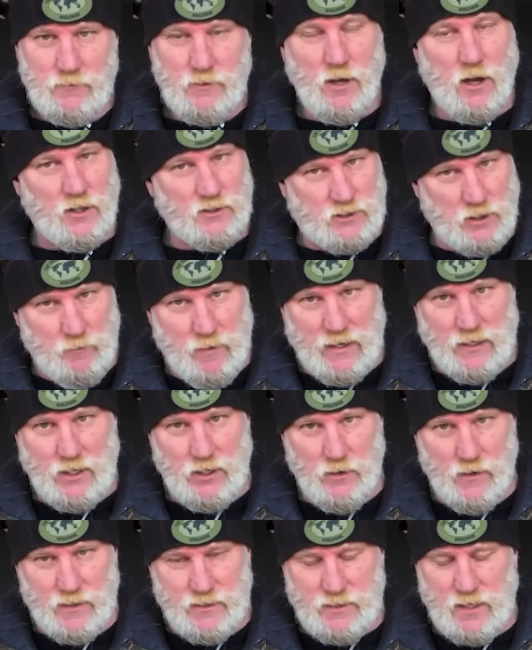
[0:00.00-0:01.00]
also made in the
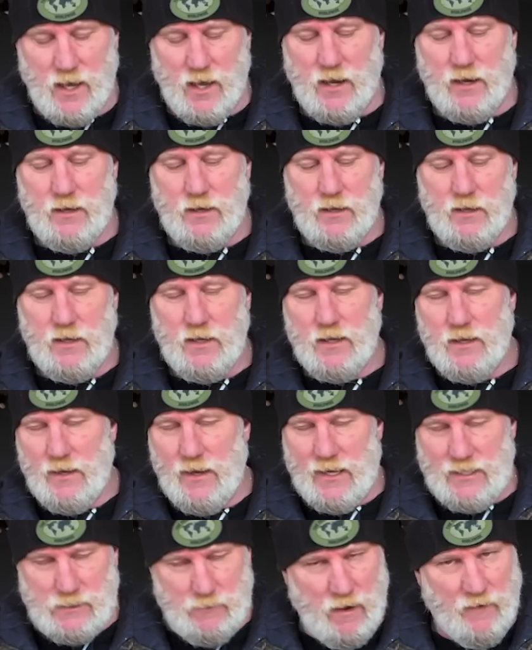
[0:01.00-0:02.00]
U S A,
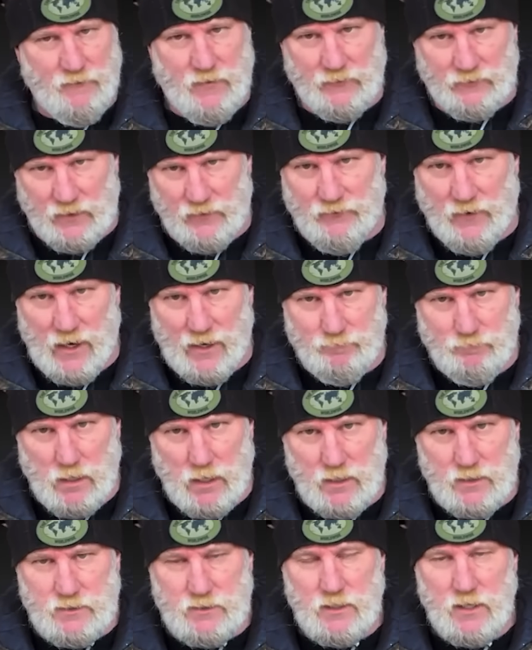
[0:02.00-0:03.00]
is about fifty-five
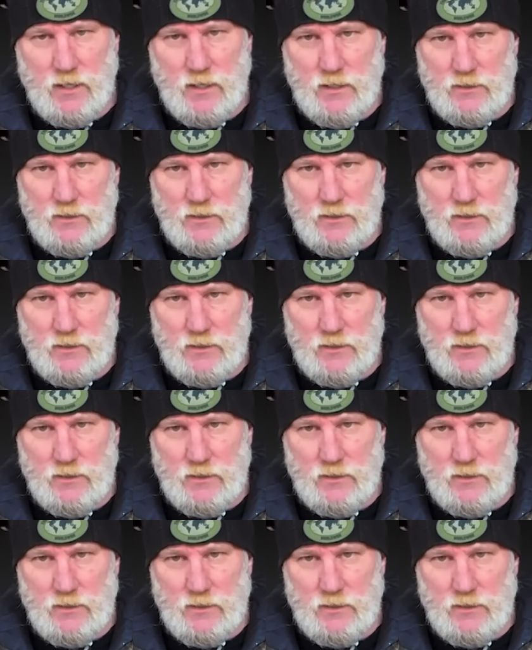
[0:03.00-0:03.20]
bucks.